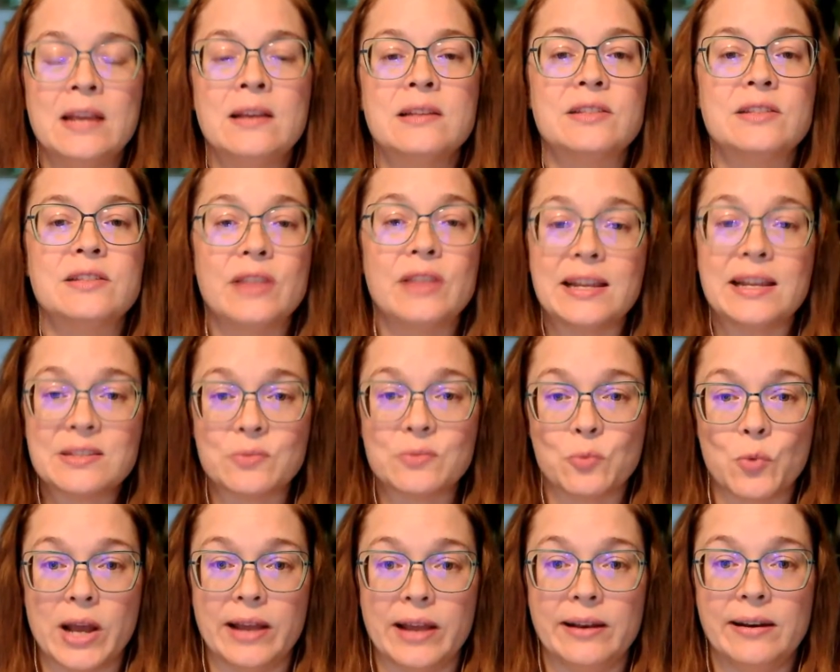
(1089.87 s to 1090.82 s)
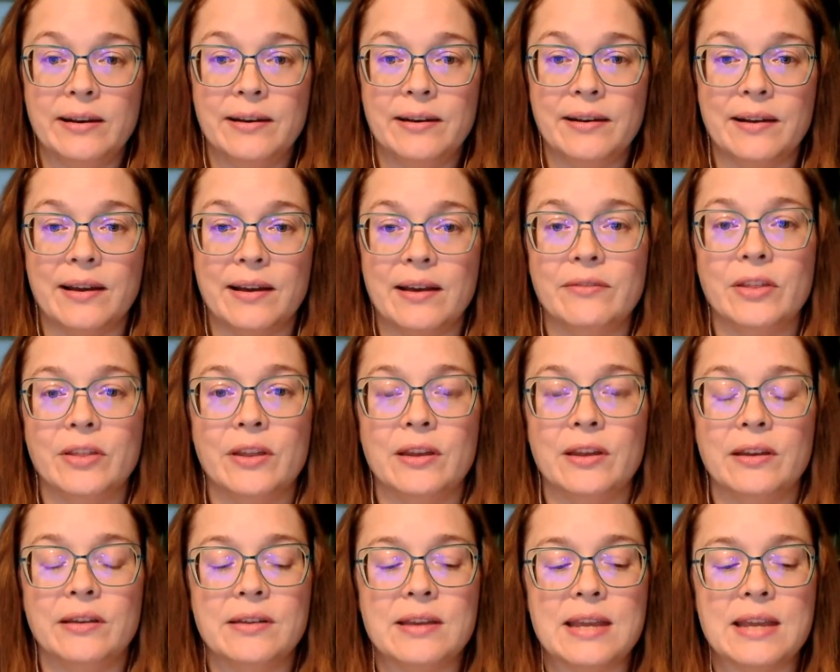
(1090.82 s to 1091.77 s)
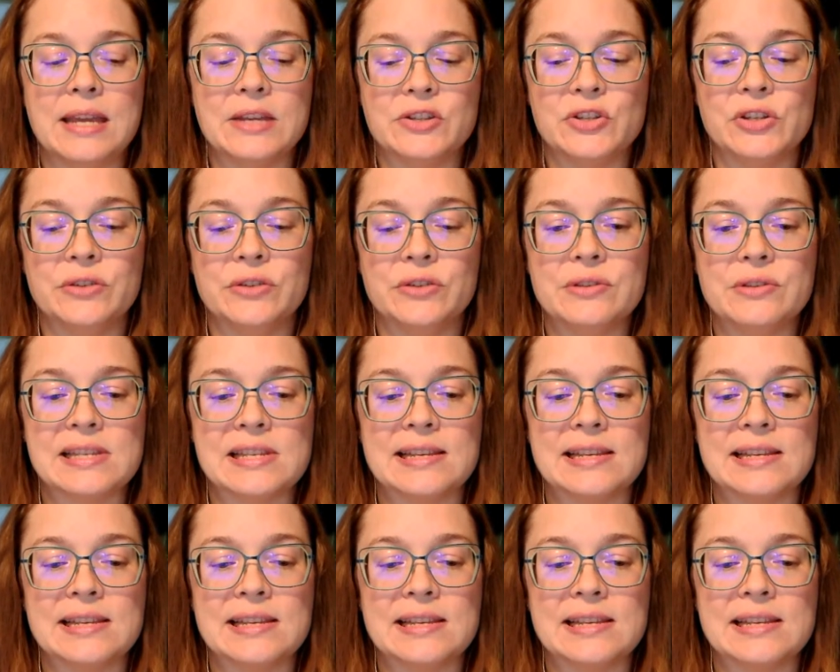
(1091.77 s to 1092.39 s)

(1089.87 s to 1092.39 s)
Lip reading: So that's one of the issues,